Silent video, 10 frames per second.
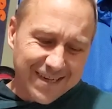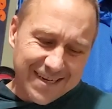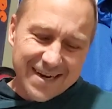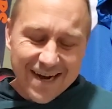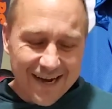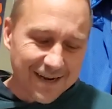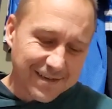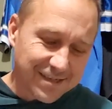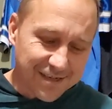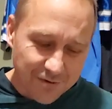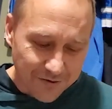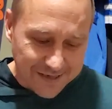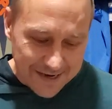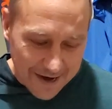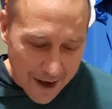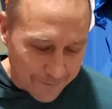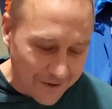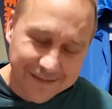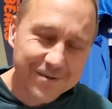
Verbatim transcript: ah, I just don't see it happening.